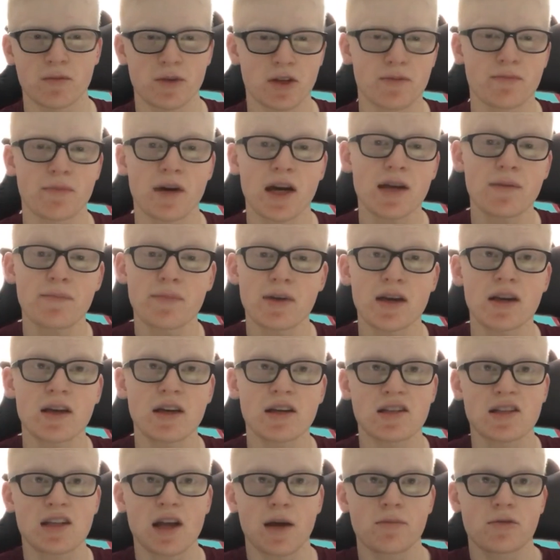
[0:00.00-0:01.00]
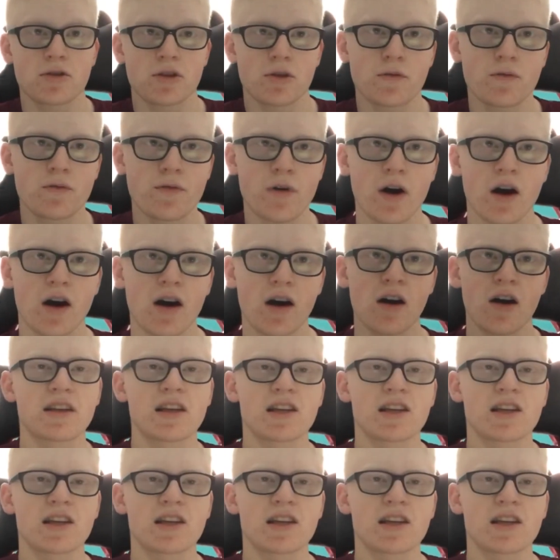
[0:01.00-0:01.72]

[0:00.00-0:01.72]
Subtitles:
which may be a step too far.